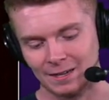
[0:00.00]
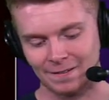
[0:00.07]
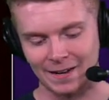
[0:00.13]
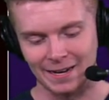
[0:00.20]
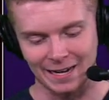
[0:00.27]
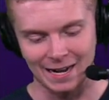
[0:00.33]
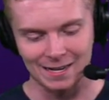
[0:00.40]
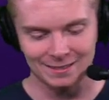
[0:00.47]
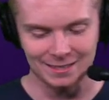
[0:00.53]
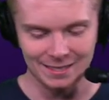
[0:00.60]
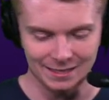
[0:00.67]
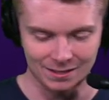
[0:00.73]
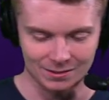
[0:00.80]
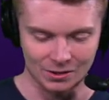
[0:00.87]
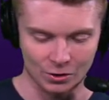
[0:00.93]
Like, I
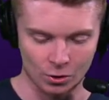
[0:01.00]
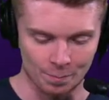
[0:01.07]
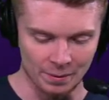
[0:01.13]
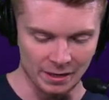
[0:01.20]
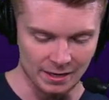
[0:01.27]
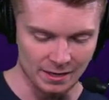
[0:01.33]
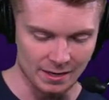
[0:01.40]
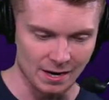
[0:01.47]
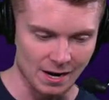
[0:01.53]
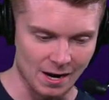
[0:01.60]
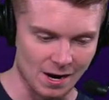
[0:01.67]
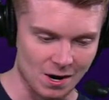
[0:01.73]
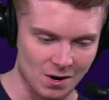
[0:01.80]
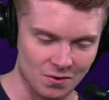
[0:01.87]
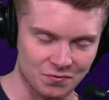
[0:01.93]
think a little bit
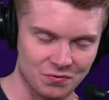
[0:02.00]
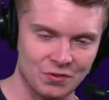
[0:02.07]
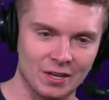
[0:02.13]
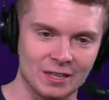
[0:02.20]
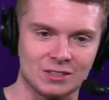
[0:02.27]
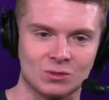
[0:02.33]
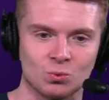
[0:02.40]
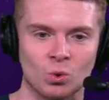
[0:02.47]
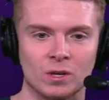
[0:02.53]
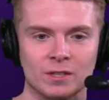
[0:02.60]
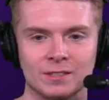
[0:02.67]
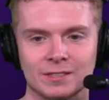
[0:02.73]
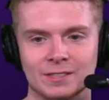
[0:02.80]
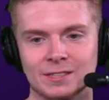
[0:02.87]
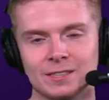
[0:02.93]
of this
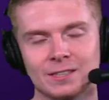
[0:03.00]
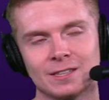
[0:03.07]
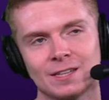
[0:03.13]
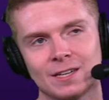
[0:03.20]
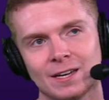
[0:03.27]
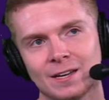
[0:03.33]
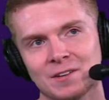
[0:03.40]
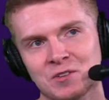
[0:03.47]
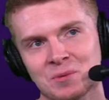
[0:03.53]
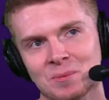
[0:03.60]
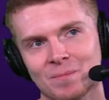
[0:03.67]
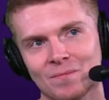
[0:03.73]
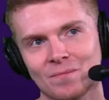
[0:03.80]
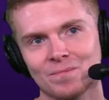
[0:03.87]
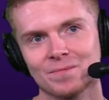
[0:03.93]
was,
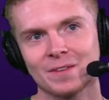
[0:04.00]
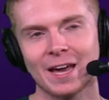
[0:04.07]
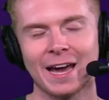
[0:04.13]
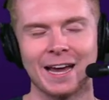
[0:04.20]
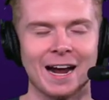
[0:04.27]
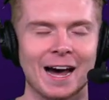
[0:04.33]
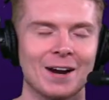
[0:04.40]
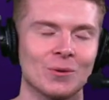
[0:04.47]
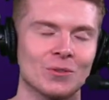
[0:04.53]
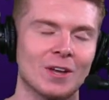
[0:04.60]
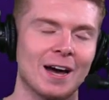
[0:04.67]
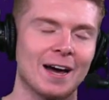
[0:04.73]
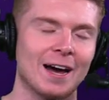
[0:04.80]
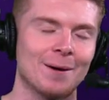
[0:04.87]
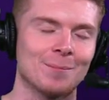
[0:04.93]
and I don't.
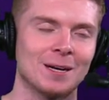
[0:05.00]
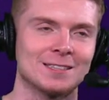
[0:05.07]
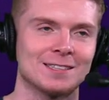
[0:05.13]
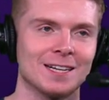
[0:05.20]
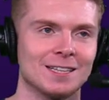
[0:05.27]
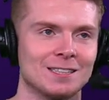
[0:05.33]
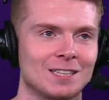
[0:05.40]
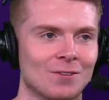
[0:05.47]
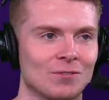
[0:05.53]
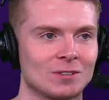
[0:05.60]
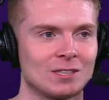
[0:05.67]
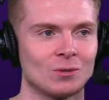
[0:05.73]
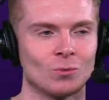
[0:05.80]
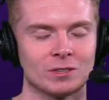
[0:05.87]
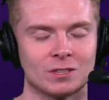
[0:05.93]
I, I'm not saying
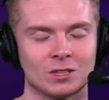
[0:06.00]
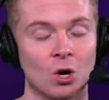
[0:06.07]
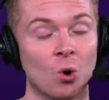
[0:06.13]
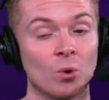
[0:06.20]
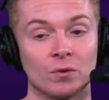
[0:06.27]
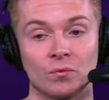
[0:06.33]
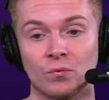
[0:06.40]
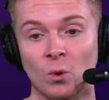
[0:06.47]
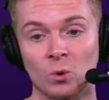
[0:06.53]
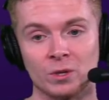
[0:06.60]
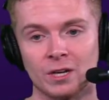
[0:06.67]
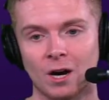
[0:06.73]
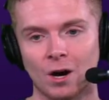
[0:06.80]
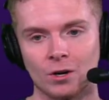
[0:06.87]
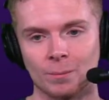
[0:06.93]
Jefferson wasn't going
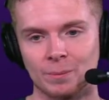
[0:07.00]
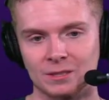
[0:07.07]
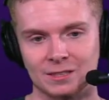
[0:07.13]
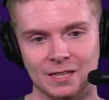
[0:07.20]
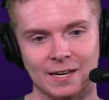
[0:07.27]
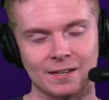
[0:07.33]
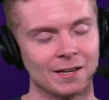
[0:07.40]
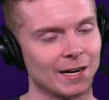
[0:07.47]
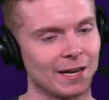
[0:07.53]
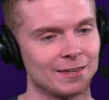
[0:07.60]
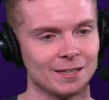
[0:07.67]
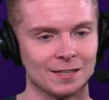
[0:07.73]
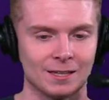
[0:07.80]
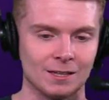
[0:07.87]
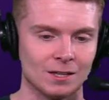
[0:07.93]
fully 100%. Like, I
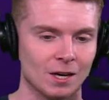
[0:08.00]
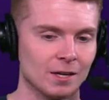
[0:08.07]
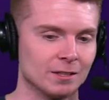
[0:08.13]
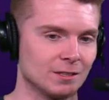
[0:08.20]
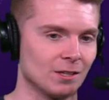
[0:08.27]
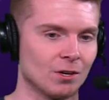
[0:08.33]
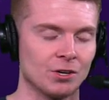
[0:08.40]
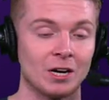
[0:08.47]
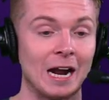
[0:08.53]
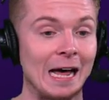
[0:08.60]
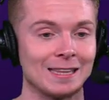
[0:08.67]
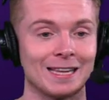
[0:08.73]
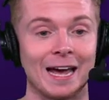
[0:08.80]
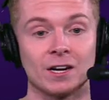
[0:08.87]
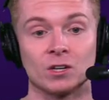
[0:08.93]
think he does. You know, you're
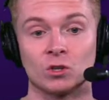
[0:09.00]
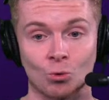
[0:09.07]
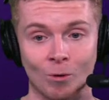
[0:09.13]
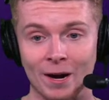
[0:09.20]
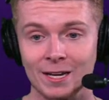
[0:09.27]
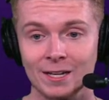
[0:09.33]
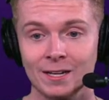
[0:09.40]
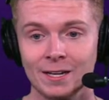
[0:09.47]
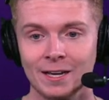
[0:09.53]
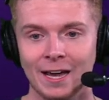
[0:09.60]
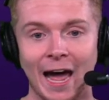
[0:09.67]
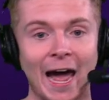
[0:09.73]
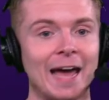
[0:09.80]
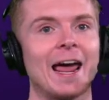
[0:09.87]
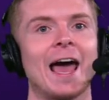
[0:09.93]
not that great
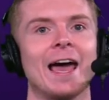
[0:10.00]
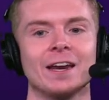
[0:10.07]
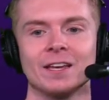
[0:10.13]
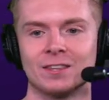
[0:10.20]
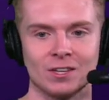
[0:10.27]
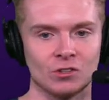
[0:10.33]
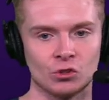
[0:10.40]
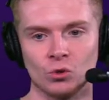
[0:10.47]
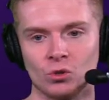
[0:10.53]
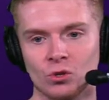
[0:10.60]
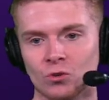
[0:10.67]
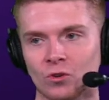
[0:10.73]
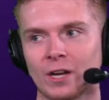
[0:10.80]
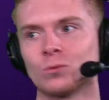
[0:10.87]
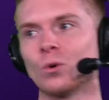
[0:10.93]
at anything you
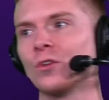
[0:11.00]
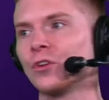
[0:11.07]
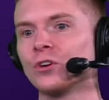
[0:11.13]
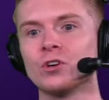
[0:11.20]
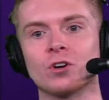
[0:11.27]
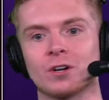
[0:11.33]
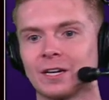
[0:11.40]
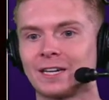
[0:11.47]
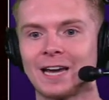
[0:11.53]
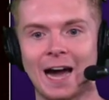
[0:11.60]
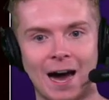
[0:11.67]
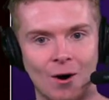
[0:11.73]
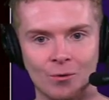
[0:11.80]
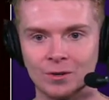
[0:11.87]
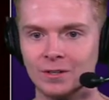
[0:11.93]
do. Like, whether you're an
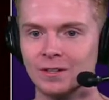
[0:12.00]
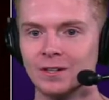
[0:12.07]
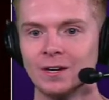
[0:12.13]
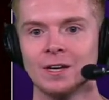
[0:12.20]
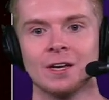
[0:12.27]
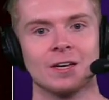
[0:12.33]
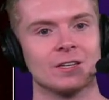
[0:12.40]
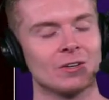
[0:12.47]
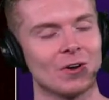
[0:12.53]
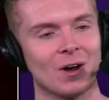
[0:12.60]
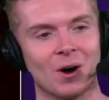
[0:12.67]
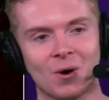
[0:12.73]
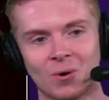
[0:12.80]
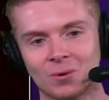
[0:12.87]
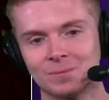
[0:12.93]
accountant, you
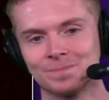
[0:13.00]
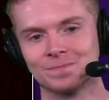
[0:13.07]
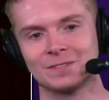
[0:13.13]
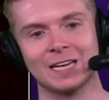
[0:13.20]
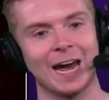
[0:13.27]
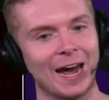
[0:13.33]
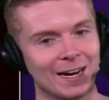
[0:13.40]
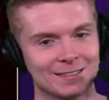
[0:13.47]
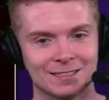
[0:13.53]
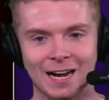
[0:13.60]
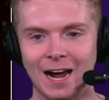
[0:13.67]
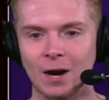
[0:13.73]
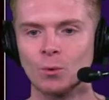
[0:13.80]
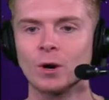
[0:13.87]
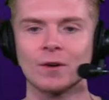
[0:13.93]
know, tax
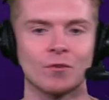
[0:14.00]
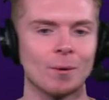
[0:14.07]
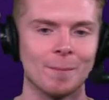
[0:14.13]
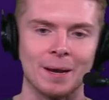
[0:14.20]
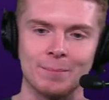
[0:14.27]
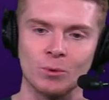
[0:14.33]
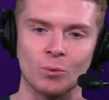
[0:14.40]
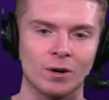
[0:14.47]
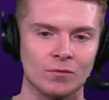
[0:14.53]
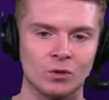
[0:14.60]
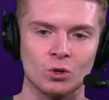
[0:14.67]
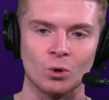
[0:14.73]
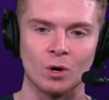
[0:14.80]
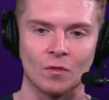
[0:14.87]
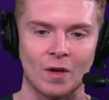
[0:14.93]
guy, whatever it may be, whatever you
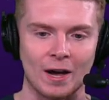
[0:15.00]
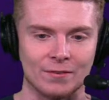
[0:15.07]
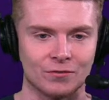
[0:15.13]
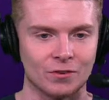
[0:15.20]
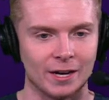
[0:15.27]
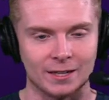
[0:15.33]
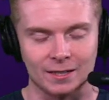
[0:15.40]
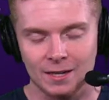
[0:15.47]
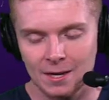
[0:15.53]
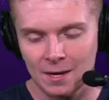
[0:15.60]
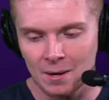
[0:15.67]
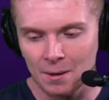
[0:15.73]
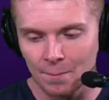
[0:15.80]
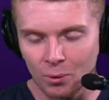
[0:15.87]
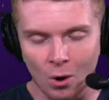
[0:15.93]
do in life, like
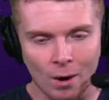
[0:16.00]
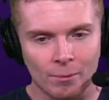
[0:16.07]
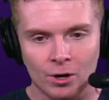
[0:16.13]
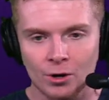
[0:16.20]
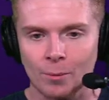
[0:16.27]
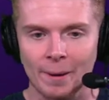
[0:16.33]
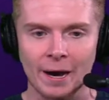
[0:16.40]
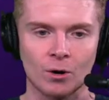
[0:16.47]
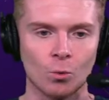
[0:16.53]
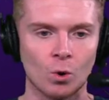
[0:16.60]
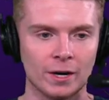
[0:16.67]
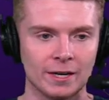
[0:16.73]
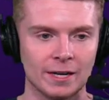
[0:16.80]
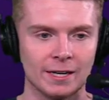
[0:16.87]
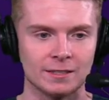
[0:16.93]
plumber, no matter
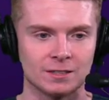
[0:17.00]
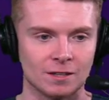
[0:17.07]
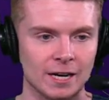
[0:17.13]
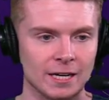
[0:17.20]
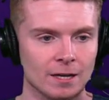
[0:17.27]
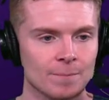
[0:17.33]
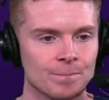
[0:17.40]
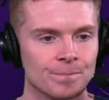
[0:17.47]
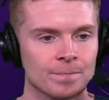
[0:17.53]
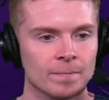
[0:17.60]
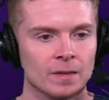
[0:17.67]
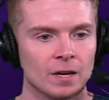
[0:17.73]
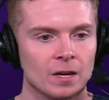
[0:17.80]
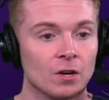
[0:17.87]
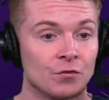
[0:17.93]
what it is, like
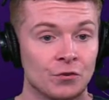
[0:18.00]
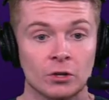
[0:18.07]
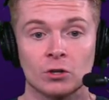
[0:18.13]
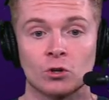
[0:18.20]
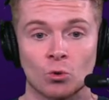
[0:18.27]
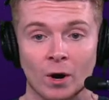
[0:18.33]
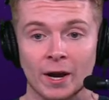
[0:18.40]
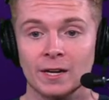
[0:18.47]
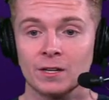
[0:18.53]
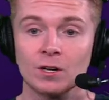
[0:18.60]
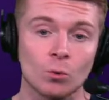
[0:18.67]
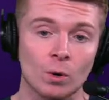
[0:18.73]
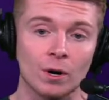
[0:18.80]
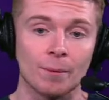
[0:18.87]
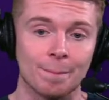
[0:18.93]
if you're great and
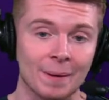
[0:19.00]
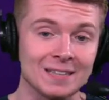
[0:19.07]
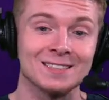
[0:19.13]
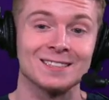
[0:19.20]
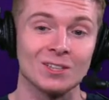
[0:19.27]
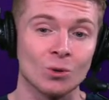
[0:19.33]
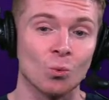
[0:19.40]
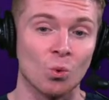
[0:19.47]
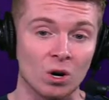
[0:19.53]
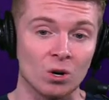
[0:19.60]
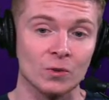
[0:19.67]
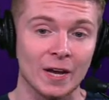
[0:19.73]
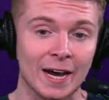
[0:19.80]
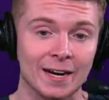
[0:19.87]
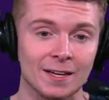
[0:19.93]
you're one of the best in the
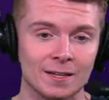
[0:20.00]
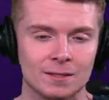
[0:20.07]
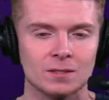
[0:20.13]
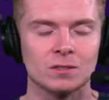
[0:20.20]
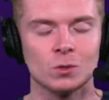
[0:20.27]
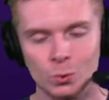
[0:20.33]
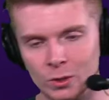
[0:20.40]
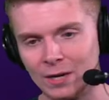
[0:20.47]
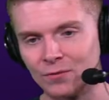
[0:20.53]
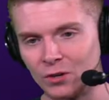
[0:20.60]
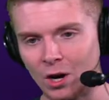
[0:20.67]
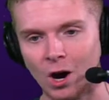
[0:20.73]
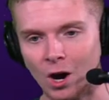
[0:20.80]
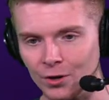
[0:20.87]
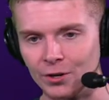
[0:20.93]
world at it, you give it
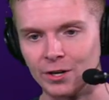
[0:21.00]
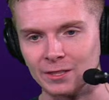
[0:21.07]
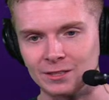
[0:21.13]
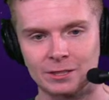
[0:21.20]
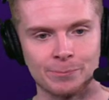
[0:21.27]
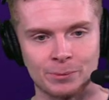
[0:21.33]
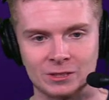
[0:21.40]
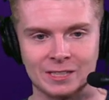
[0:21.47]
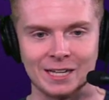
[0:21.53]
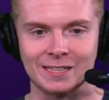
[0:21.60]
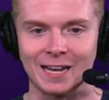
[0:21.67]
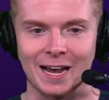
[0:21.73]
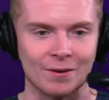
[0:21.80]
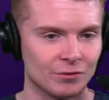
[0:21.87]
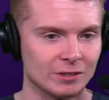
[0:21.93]
110%
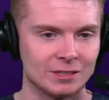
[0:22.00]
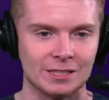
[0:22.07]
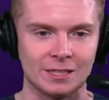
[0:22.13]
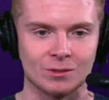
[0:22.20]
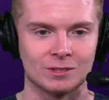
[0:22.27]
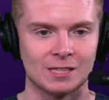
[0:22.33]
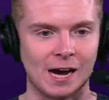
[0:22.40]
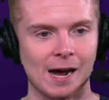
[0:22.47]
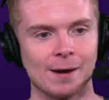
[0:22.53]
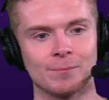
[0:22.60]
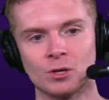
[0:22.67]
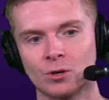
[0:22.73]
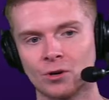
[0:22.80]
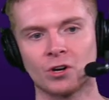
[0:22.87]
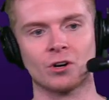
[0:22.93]
every single time,
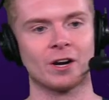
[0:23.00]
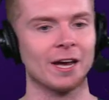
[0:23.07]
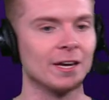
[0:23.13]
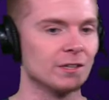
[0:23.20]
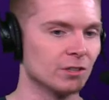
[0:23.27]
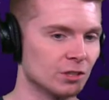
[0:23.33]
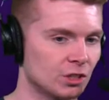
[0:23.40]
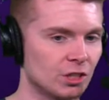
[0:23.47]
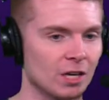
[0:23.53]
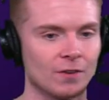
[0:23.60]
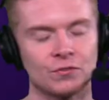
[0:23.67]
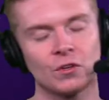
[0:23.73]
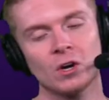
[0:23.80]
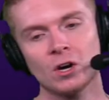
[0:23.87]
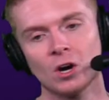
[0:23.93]
you know, you're hitting your
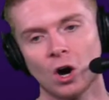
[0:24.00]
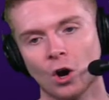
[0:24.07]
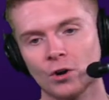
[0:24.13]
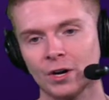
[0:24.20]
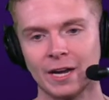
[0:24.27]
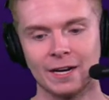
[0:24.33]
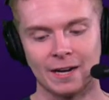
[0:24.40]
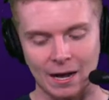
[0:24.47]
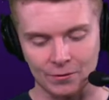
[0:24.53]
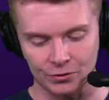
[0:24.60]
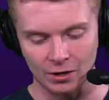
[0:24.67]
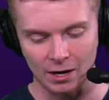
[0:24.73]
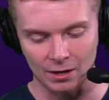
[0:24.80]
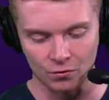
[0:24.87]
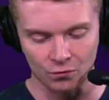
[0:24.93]
shift or you're hitting out
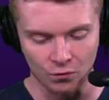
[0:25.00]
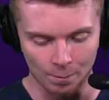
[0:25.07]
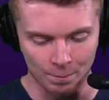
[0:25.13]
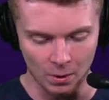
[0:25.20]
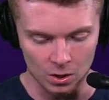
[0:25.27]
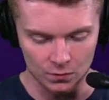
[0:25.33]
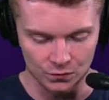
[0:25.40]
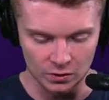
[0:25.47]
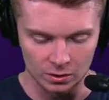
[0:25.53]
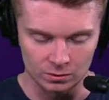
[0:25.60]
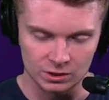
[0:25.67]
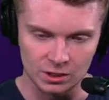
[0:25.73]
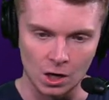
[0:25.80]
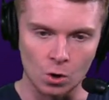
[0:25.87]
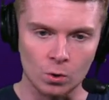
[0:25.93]
there on the football
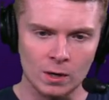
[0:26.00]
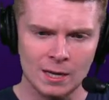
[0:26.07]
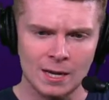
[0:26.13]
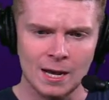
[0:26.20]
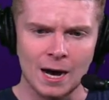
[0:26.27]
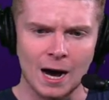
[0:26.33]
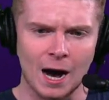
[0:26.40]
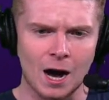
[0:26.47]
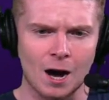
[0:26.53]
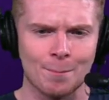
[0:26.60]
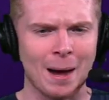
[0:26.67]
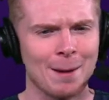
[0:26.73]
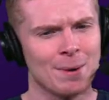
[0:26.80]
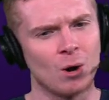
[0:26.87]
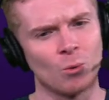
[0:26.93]
field. So um,
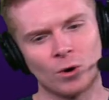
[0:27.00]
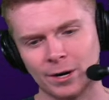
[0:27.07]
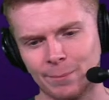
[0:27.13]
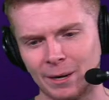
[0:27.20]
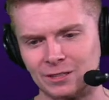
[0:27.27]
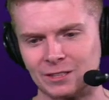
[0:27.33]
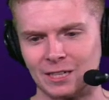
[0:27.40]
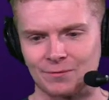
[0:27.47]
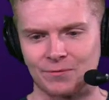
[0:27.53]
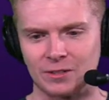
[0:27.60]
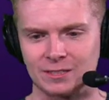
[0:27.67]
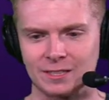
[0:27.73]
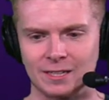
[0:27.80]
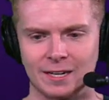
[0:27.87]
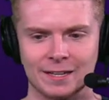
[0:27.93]
I'm not worried about
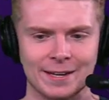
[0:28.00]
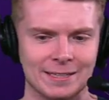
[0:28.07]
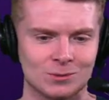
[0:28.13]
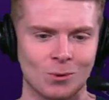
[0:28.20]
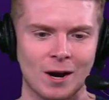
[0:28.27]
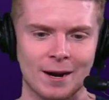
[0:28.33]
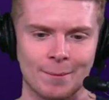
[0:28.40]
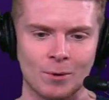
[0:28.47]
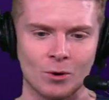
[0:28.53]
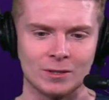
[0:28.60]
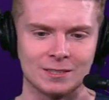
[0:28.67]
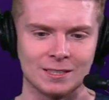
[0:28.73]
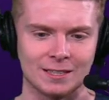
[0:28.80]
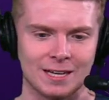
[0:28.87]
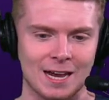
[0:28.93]
Jefferson, and that's why I'm
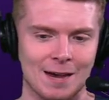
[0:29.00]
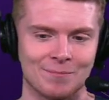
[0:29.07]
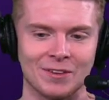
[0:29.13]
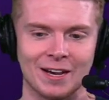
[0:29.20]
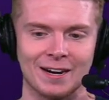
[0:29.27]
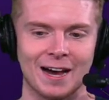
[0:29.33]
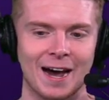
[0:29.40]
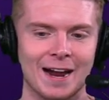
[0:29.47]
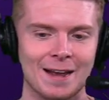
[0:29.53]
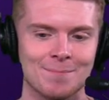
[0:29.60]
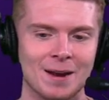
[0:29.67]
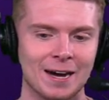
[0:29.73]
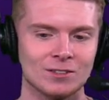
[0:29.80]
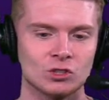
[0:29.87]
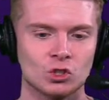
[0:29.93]
always in the camp that I am
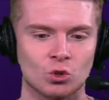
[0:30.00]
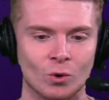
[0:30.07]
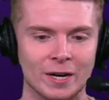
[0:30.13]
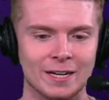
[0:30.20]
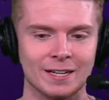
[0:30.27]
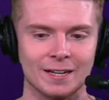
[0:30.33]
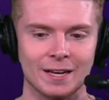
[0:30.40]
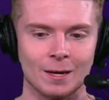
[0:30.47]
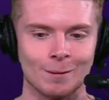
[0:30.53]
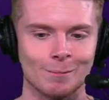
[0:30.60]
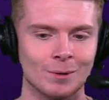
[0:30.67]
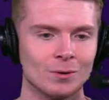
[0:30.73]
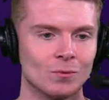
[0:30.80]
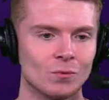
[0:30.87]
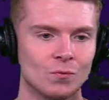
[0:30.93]
not trading
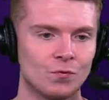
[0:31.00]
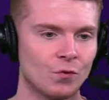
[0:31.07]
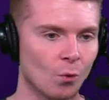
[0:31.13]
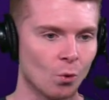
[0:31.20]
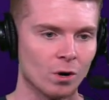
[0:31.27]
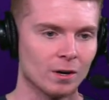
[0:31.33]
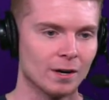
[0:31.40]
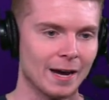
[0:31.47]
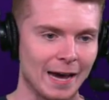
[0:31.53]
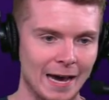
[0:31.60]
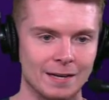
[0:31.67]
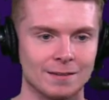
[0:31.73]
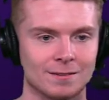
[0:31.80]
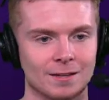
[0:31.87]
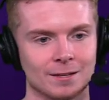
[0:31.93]
him for
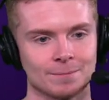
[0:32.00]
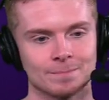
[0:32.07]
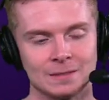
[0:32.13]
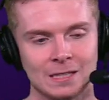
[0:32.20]
anything.